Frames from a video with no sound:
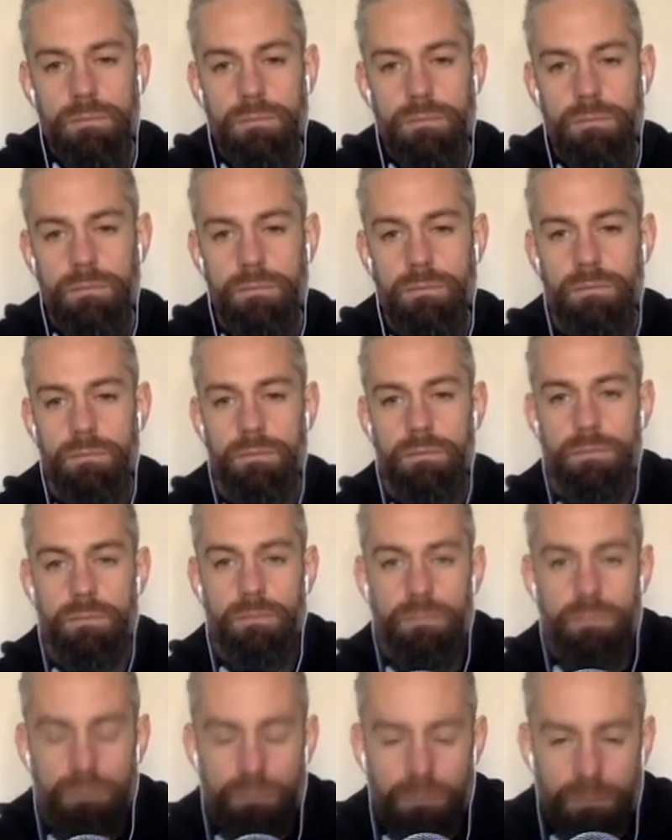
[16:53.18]

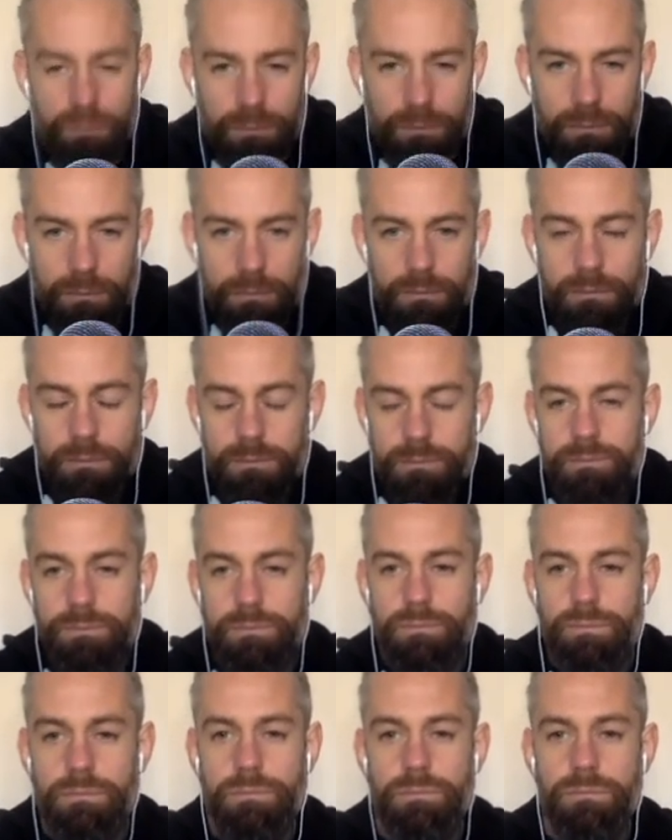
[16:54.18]

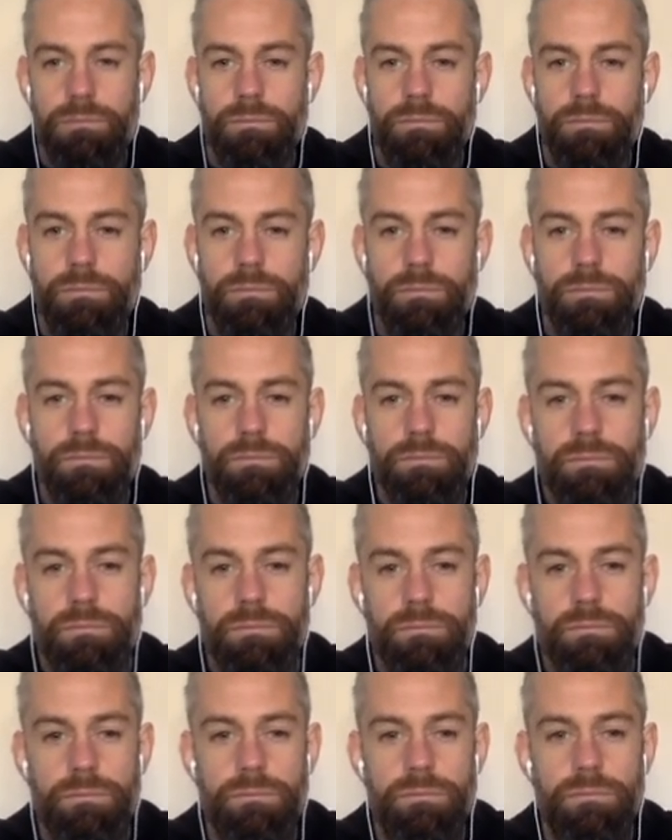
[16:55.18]

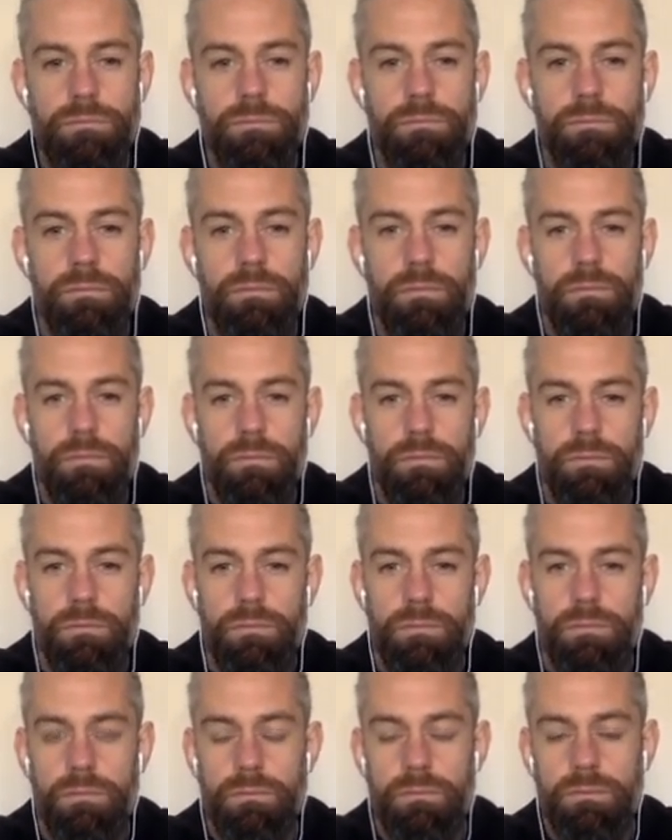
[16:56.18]

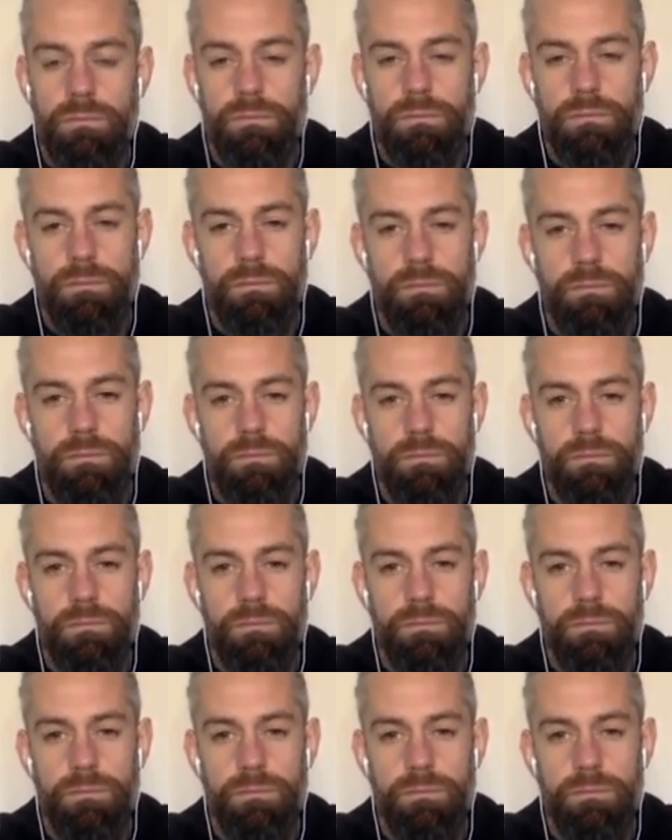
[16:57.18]
(silent)